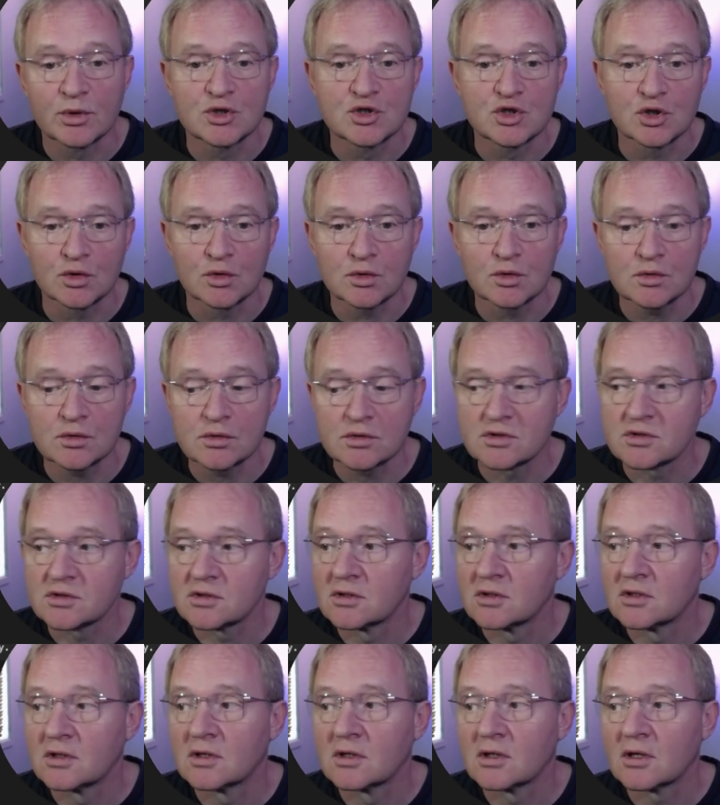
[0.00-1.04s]
Tools
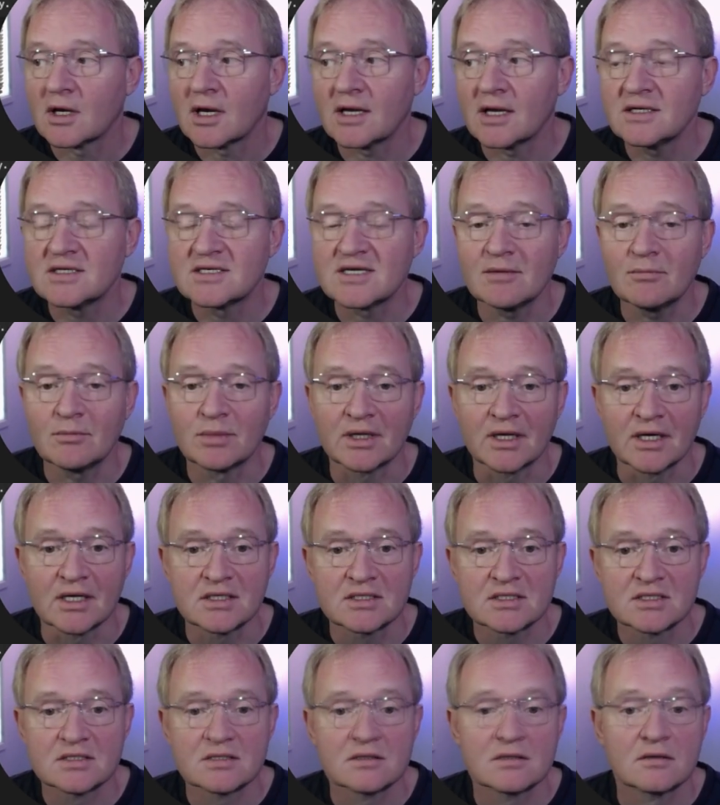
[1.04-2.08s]
and
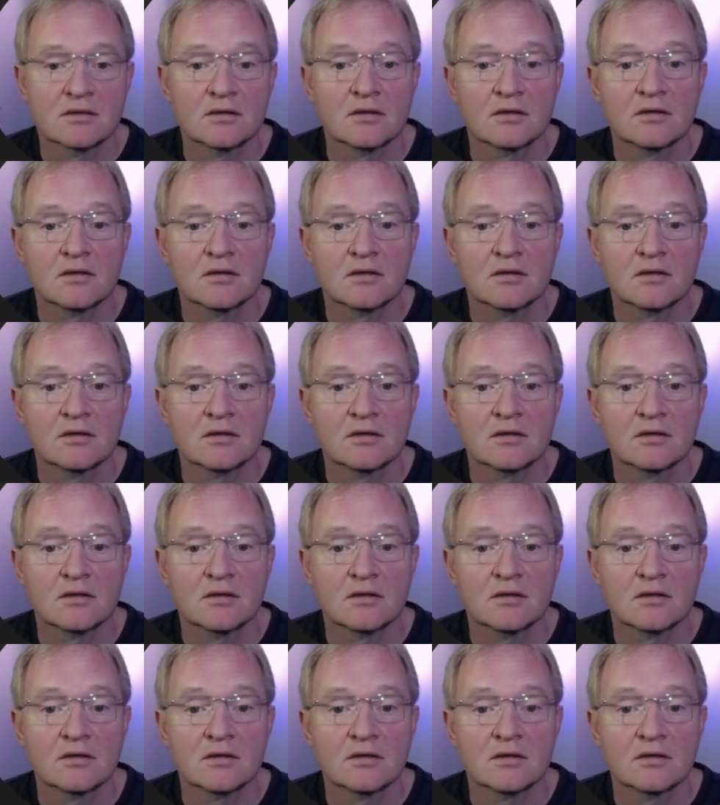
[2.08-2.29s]
Templates.